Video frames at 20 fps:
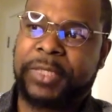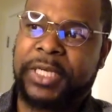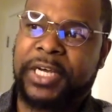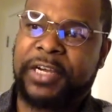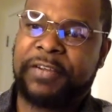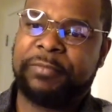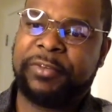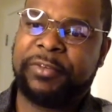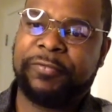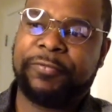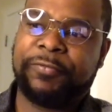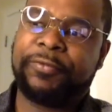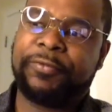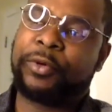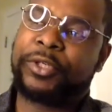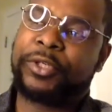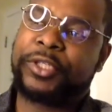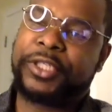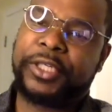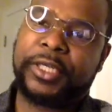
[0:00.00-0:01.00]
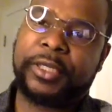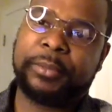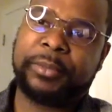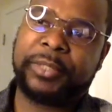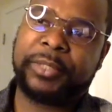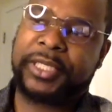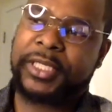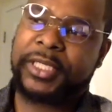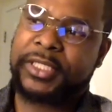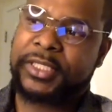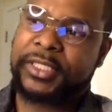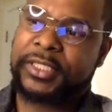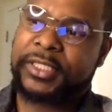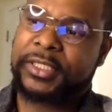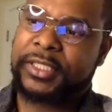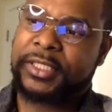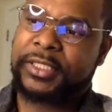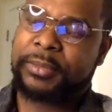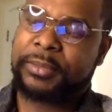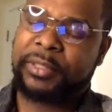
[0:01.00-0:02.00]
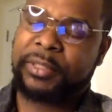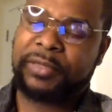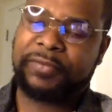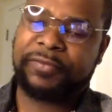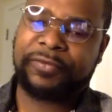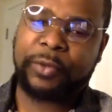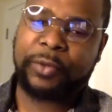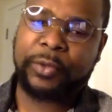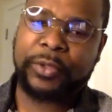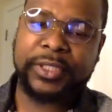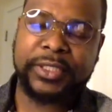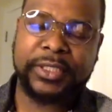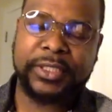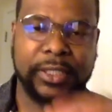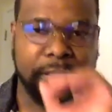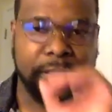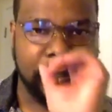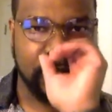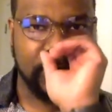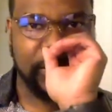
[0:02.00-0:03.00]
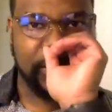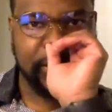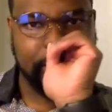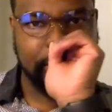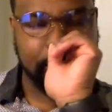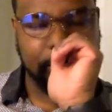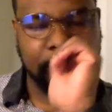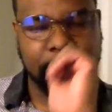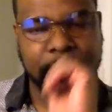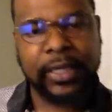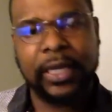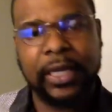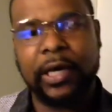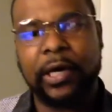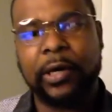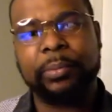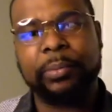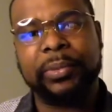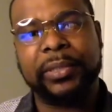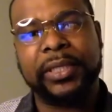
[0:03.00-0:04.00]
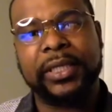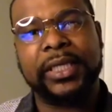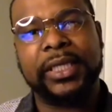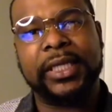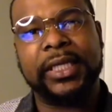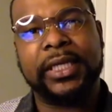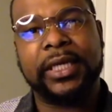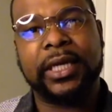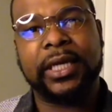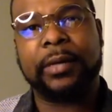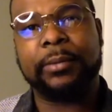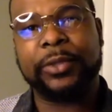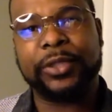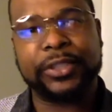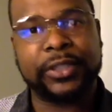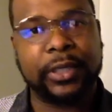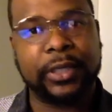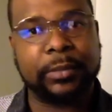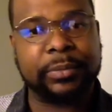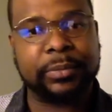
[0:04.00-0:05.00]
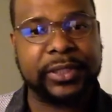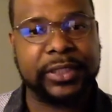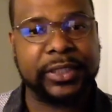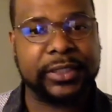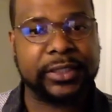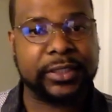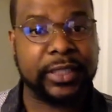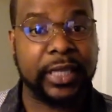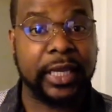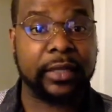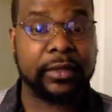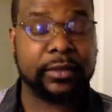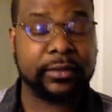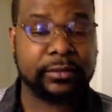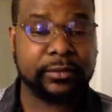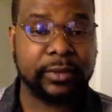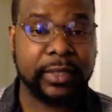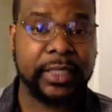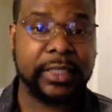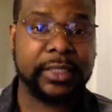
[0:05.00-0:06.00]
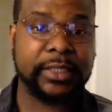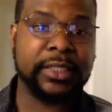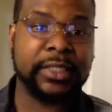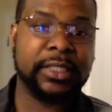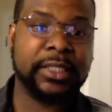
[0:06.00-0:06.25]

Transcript: I've been fortunate because it's been focusing on helping e-commerce companies scale, right?